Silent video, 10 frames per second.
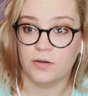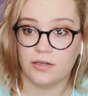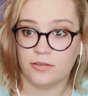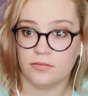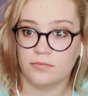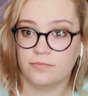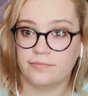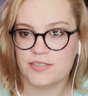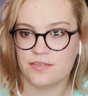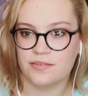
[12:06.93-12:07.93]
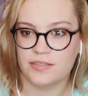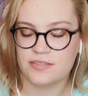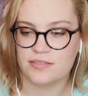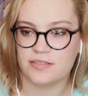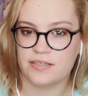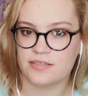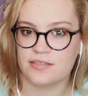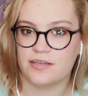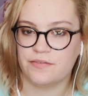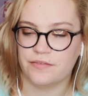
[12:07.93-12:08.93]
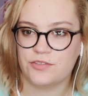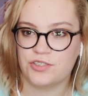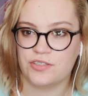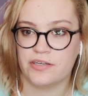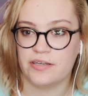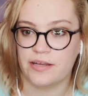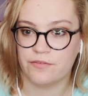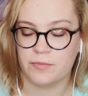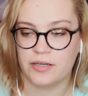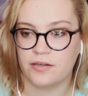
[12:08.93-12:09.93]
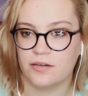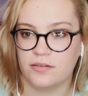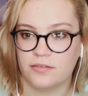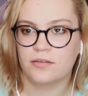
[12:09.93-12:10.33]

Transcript: wow. So this is Lena's life if she had never met Kara.